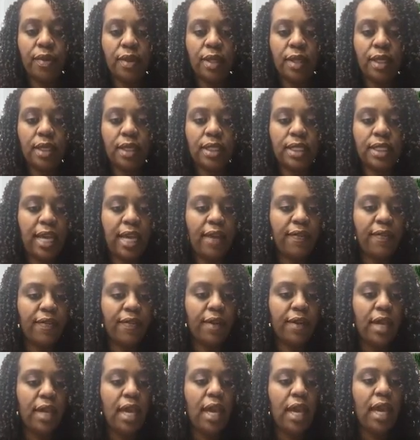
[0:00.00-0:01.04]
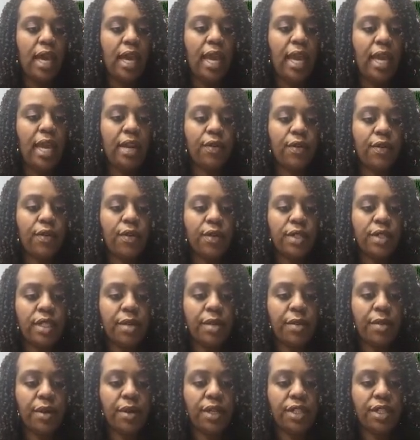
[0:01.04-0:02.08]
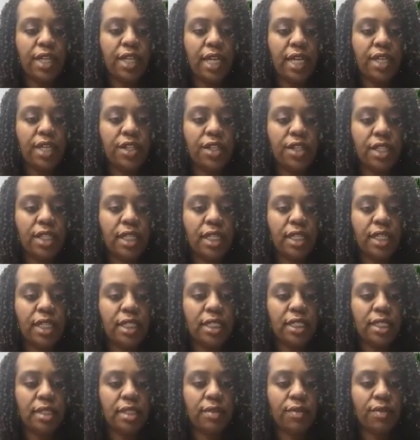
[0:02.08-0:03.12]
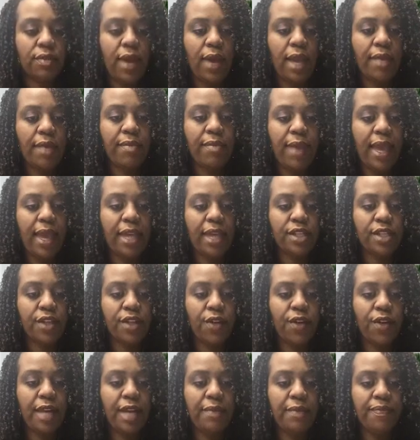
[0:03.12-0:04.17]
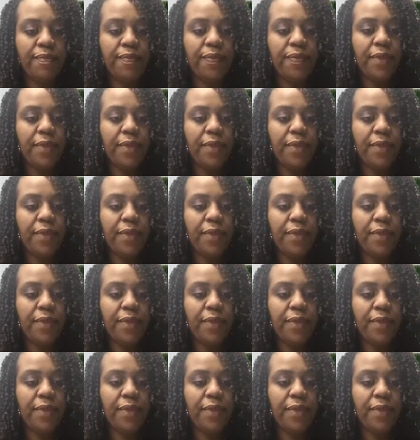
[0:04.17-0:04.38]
Save. And of course, I'm going to change this right back to green.